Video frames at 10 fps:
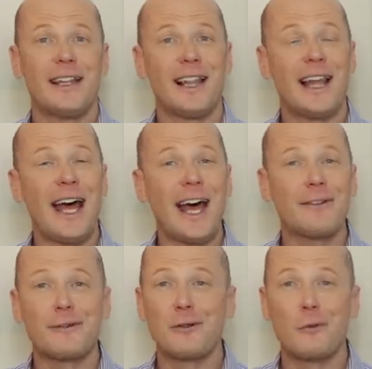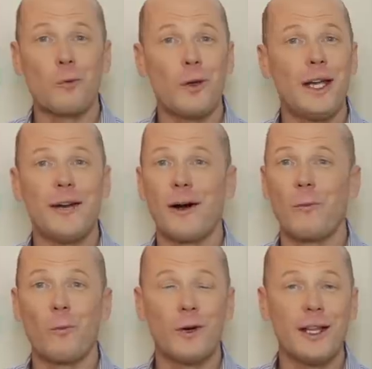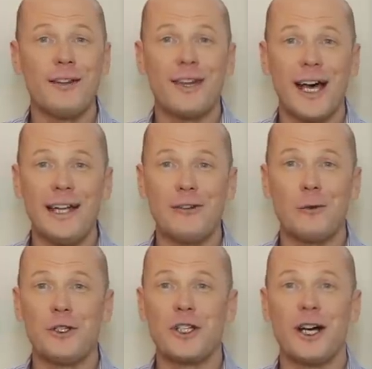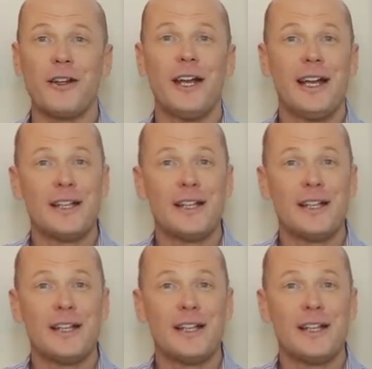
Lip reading: The last three are really tight to each other,